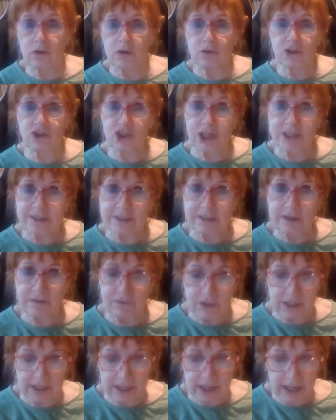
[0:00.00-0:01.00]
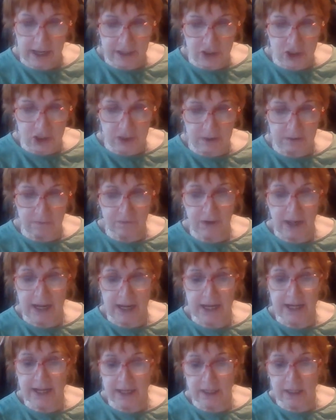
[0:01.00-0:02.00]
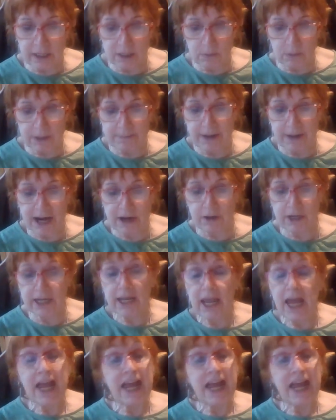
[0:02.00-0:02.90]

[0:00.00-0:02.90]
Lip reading: or justification for any iwi Maori